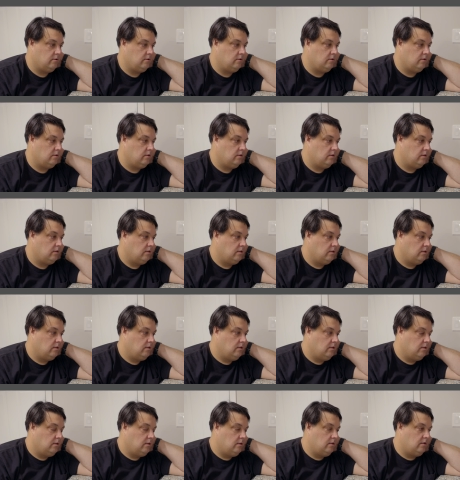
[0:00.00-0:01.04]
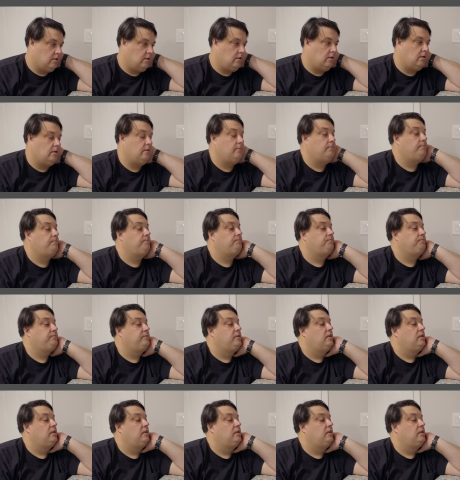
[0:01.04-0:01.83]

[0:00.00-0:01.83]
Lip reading: Nothing is said.